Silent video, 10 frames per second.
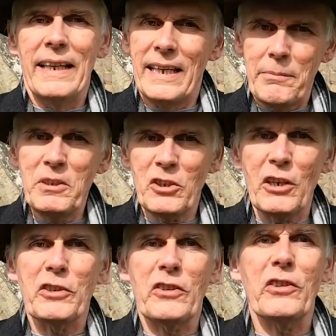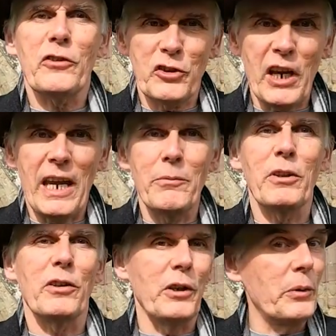Let me just share
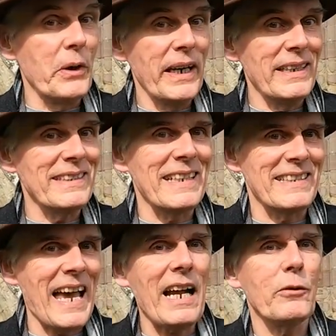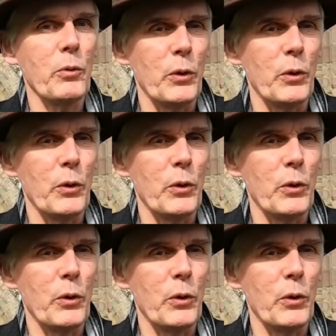with you his exact